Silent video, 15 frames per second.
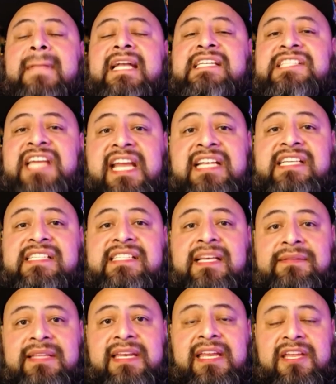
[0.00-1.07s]
changes
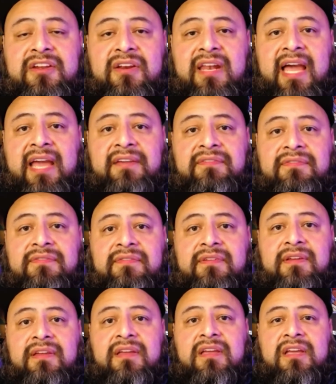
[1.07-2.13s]
something in your life
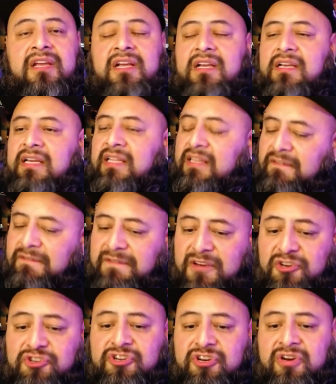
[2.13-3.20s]
in the
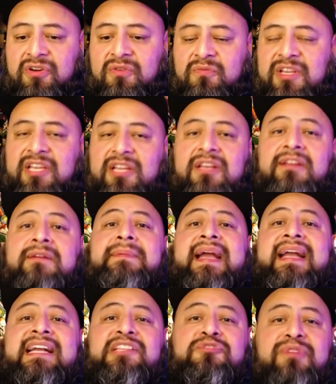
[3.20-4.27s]
future, when you look
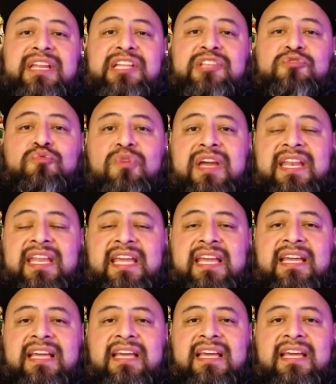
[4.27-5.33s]
back at 2020,